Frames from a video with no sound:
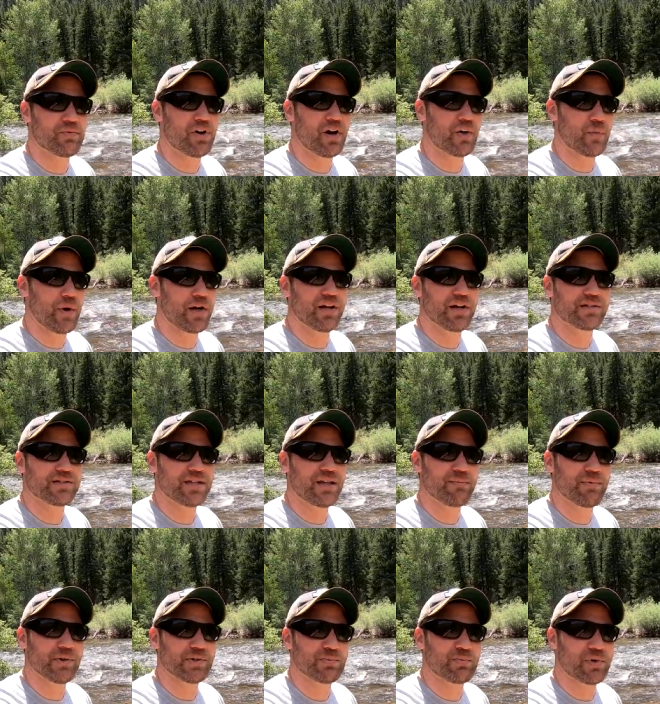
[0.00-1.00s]
on our way to
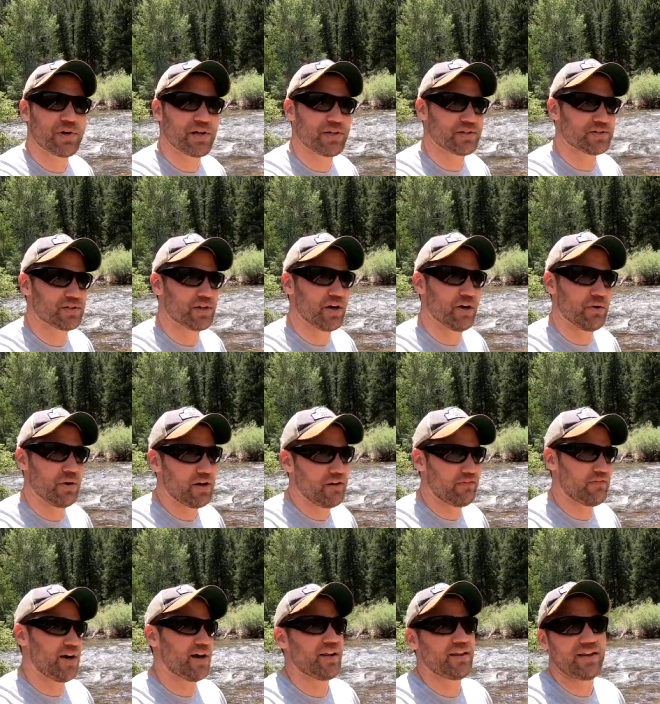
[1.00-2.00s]
Steamboat Springs. So
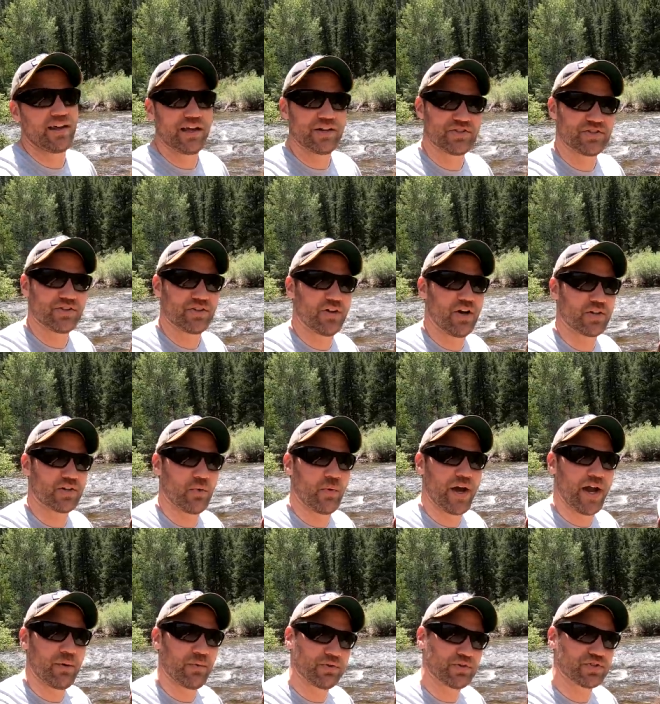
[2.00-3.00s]
find anything interesting along the
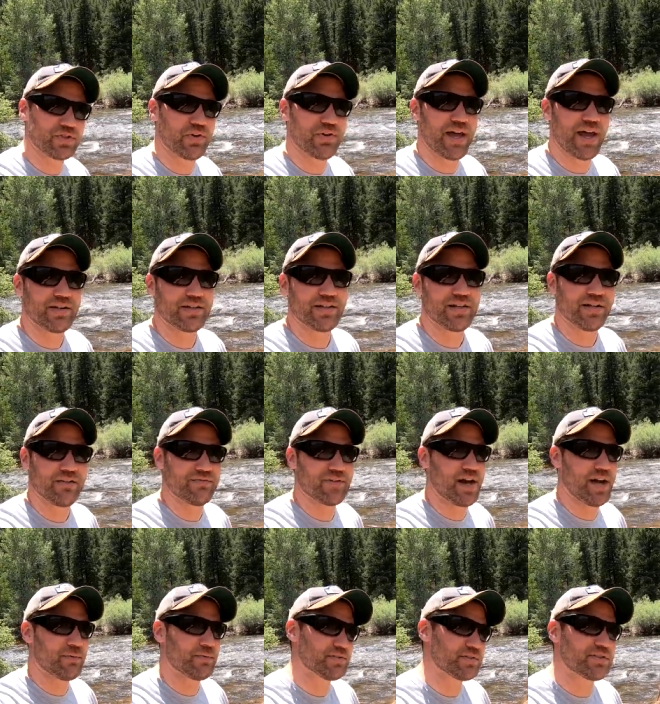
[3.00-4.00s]
way, we'll show that to you. If
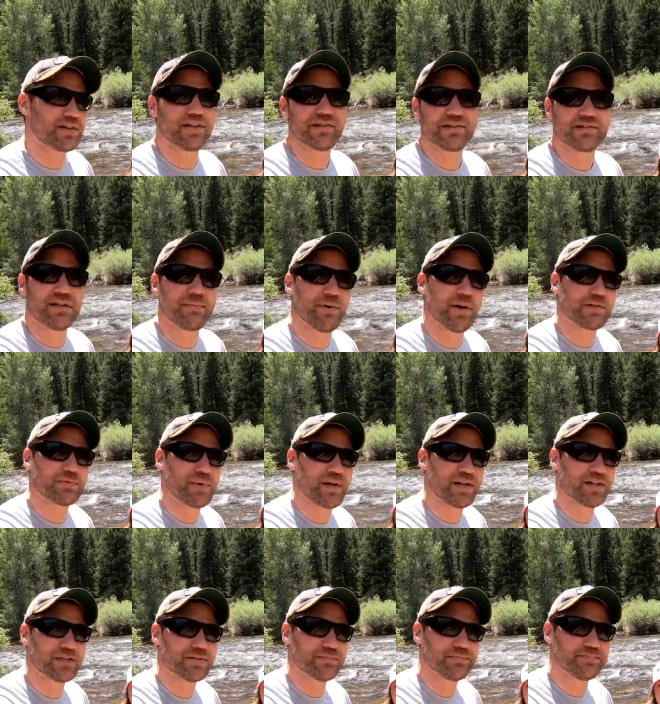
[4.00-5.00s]
not, we'll see you in Steamboat Springs.